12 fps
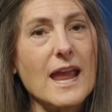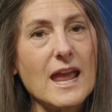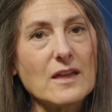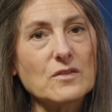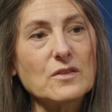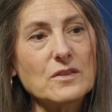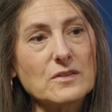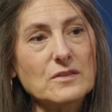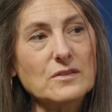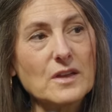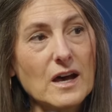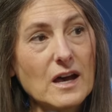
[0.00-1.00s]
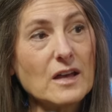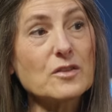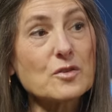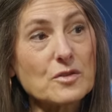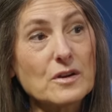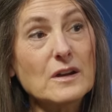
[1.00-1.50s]
And the
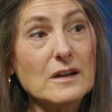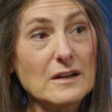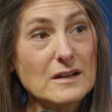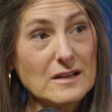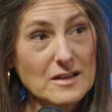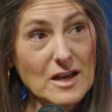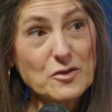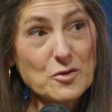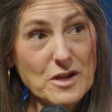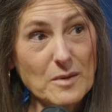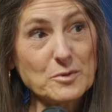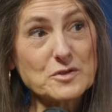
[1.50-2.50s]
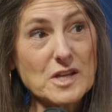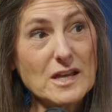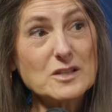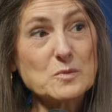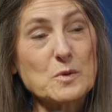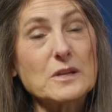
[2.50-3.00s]
other other couple's
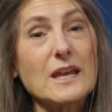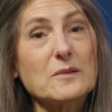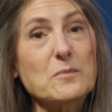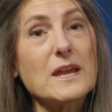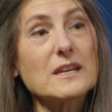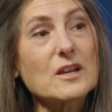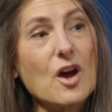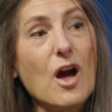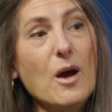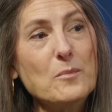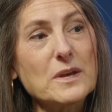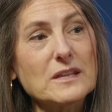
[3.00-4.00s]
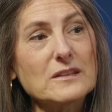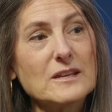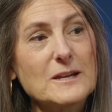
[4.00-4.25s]
husband had made a comment